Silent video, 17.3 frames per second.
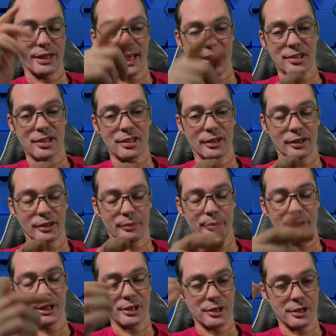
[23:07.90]
that's another
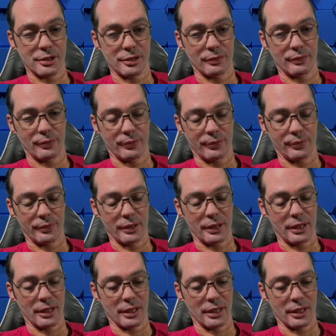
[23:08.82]
mission
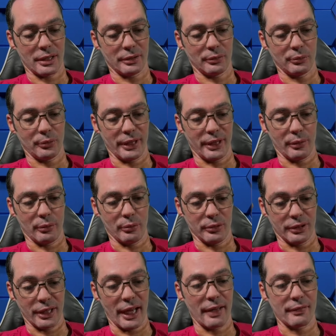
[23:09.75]
we
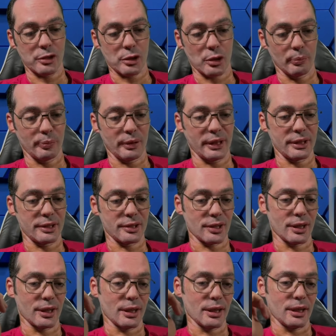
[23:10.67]
would have to complete.
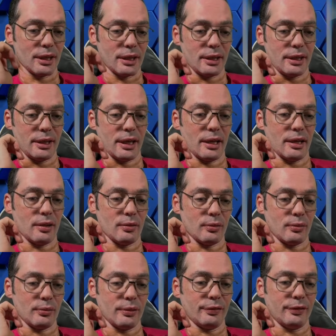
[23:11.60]

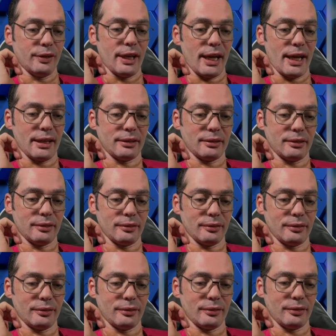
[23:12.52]
Now with that,
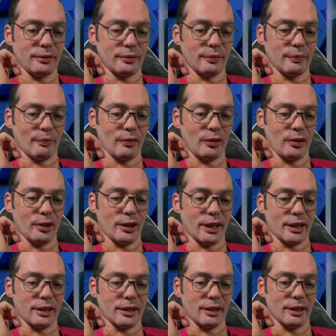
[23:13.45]
you
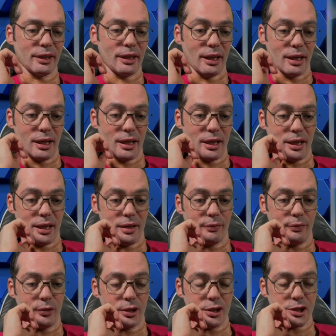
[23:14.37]
get an
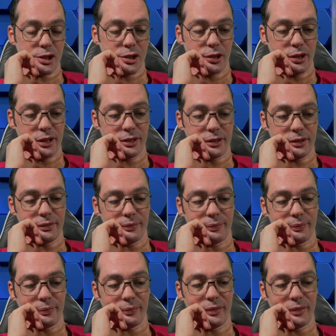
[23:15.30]
void shard.
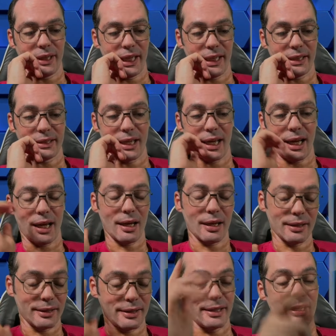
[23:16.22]

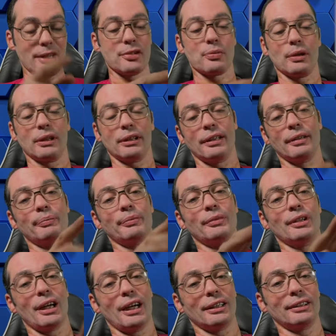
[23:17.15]
That this one I'm
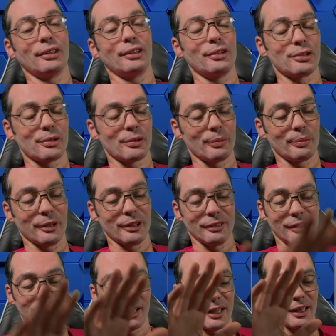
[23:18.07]
not going to open
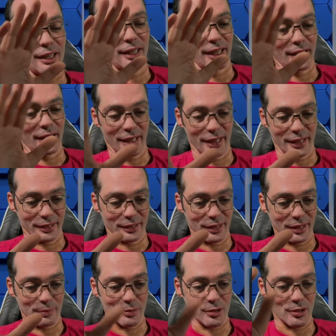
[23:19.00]

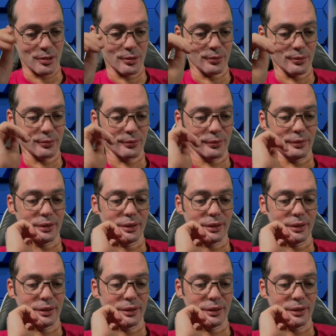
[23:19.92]
anytime soon.